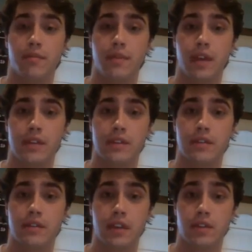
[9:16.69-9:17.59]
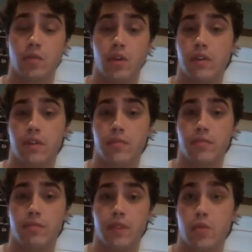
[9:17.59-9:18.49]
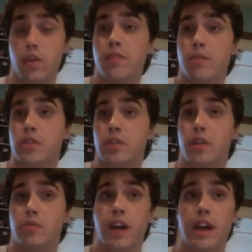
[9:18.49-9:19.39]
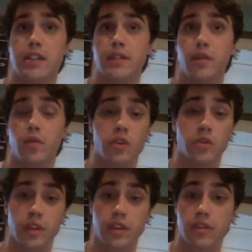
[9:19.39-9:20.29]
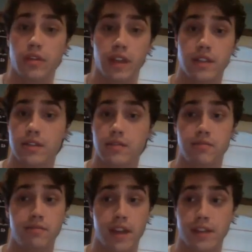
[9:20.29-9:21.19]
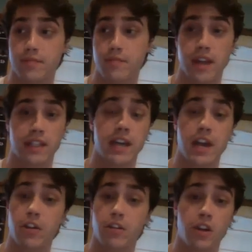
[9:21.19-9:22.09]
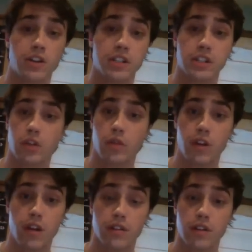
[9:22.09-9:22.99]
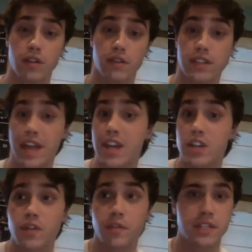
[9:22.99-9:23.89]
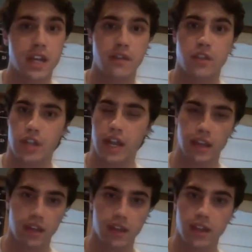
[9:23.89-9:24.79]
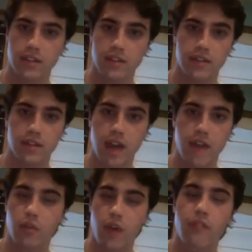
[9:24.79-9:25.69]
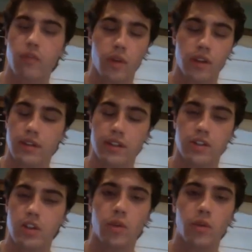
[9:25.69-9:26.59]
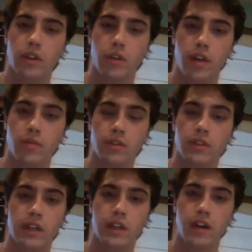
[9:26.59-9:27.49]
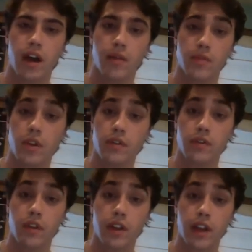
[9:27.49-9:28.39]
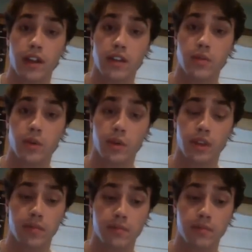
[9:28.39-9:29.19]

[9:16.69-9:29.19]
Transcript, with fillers: it's, it's, one of the, it's one of the most incredible casts I've ever worked with. That's, that's my entire artistic career on, on stage, film and television, anything. It's, every, everyone is so incredible. Um, so I feel very lucky to work with them.